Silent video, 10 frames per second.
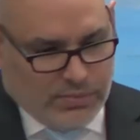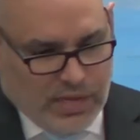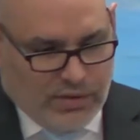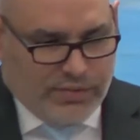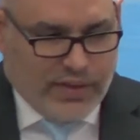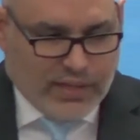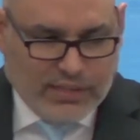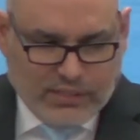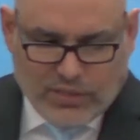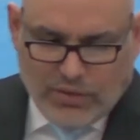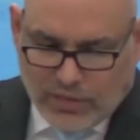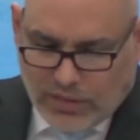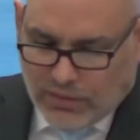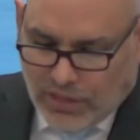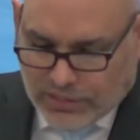As a matter of fact, let's go
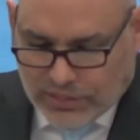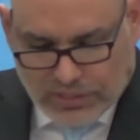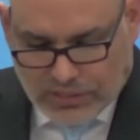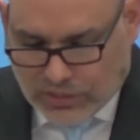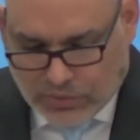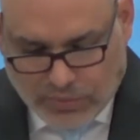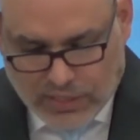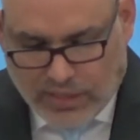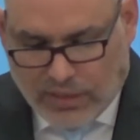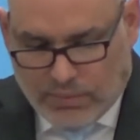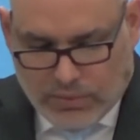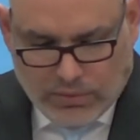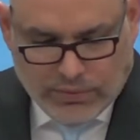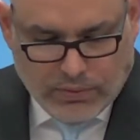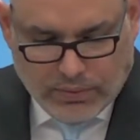to Colossians and just read that
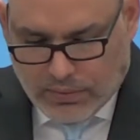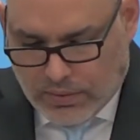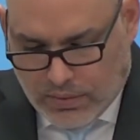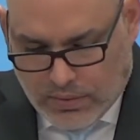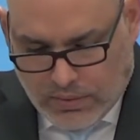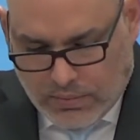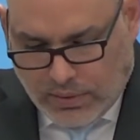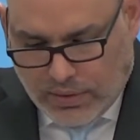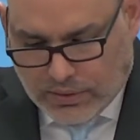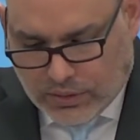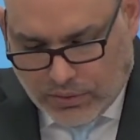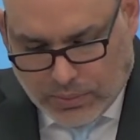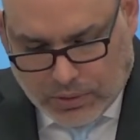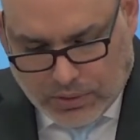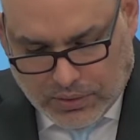beautiful part of
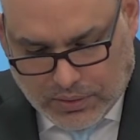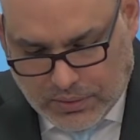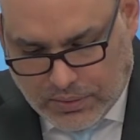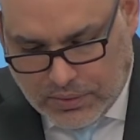Scripture.